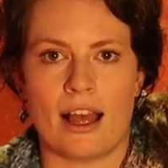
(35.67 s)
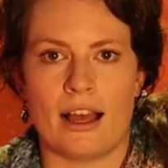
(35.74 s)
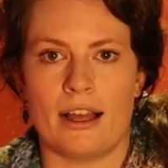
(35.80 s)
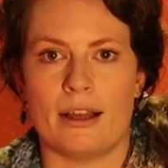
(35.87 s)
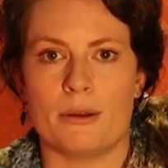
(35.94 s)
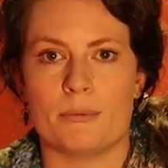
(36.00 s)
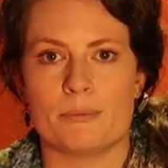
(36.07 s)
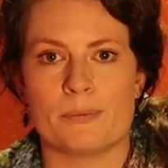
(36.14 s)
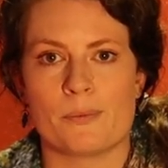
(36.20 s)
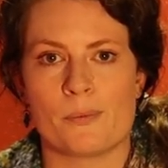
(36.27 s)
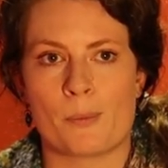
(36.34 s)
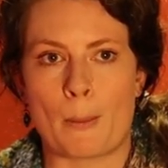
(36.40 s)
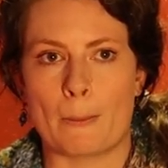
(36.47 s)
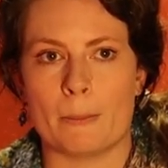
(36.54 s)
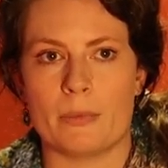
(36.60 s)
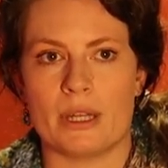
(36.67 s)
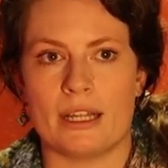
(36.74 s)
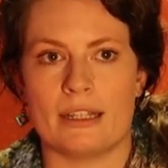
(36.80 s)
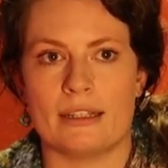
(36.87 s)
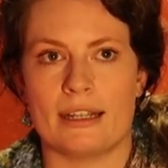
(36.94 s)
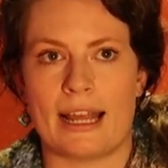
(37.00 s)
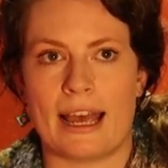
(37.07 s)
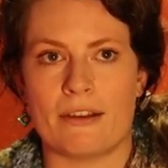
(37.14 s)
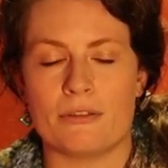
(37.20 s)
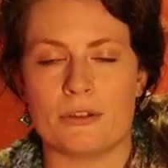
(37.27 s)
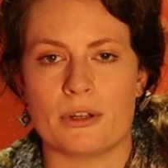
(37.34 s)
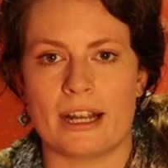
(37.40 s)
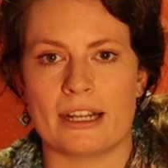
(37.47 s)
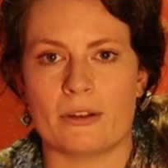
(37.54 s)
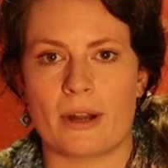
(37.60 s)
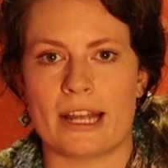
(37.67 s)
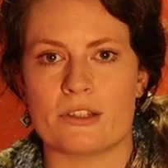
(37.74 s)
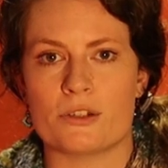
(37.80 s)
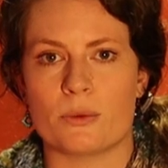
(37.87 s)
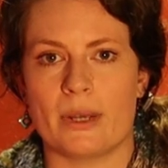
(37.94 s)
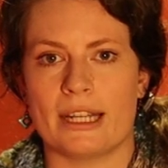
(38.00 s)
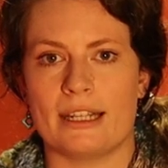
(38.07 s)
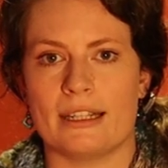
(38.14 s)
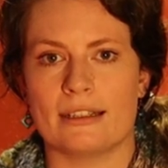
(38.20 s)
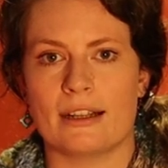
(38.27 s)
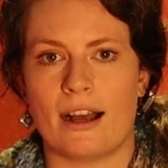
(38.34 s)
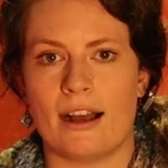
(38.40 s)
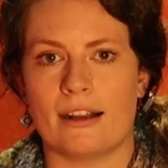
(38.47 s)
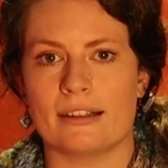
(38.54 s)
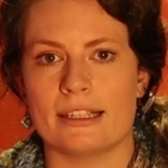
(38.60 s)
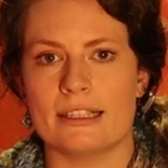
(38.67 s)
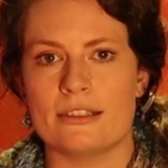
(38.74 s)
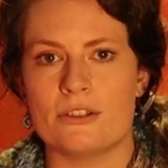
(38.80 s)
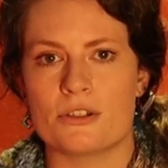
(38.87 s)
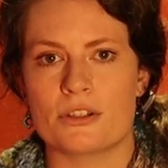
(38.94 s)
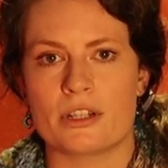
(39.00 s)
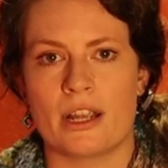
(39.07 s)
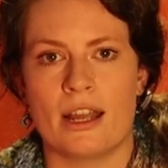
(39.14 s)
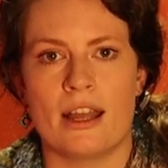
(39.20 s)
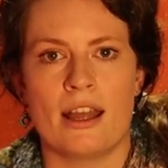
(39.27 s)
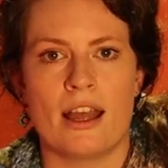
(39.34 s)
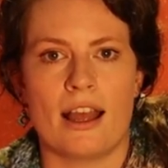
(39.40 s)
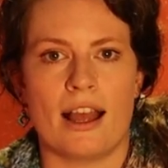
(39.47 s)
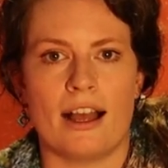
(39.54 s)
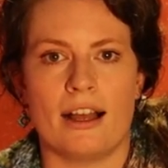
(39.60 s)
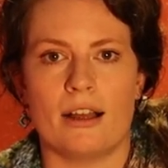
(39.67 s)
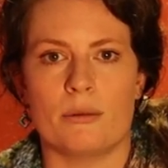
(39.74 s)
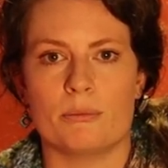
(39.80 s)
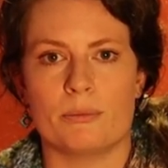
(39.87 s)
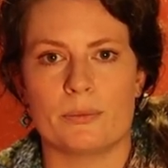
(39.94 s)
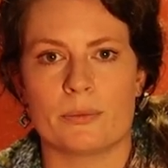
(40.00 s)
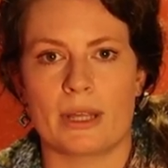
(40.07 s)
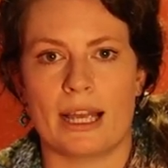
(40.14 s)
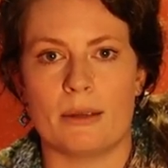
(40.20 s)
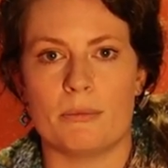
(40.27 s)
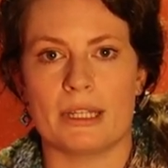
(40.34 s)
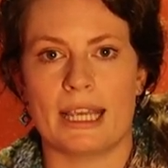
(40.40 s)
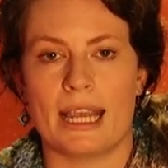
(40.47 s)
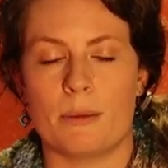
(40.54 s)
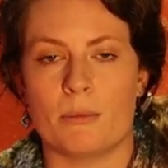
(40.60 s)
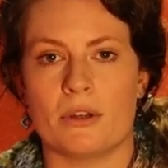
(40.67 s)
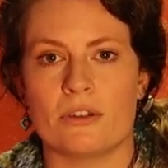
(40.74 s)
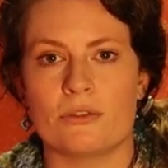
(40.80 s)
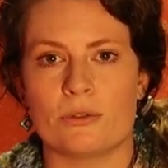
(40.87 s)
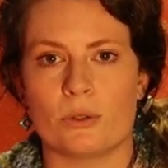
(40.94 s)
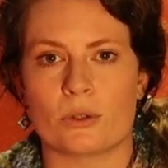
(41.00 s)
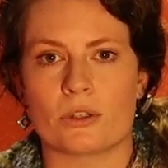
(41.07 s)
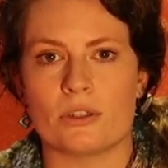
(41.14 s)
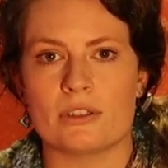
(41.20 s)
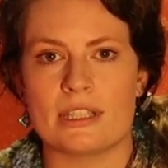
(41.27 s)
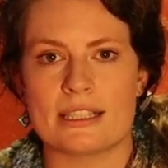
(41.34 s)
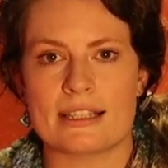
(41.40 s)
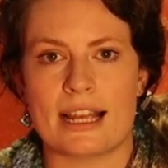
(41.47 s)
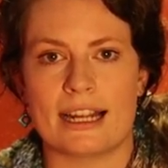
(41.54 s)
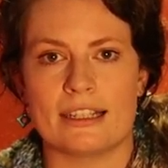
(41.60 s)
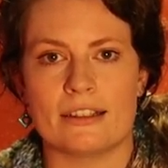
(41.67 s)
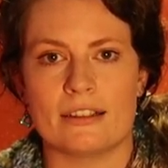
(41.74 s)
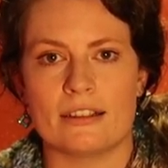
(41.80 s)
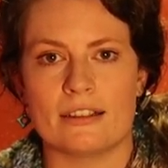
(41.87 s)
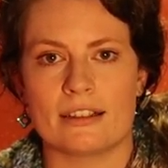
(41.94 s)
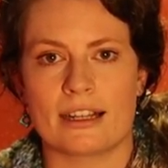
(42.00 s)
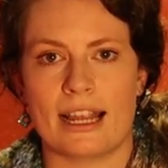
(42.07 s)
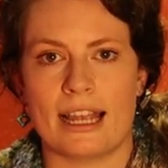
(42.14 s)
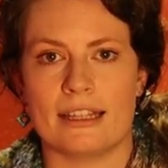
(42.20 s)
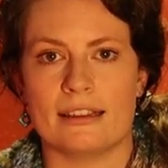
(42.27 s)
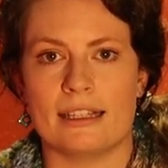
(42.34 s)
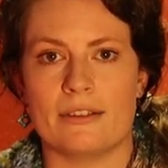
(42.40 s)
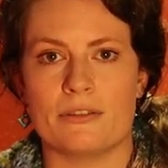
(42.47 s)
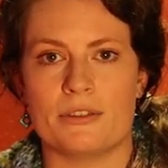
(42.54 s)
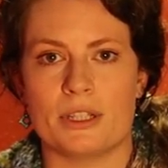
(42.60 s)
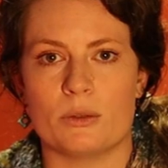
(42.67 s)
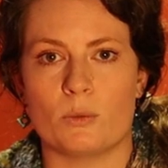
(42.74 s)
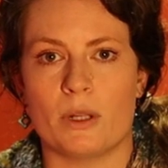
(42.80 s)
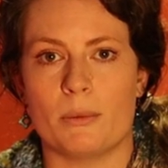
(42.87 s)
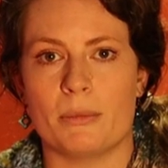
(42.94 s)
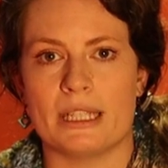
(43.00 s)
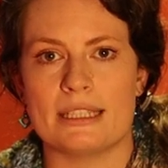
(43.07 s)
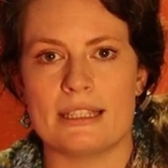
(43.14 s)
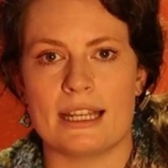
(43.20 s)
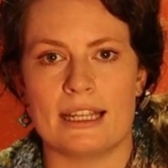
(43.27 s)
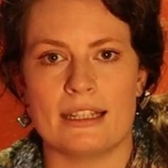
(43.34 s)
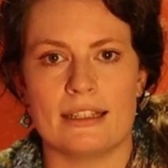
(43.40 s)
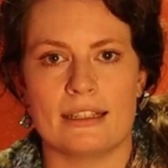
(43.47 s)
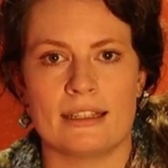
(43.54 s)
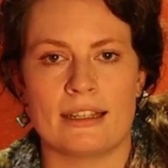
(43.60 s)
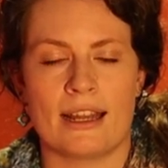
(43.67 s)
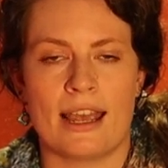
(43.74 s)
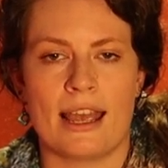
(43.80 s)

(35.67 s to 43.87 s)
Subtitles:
But after I graduated college, I became a floral designer and lived in Wilmington.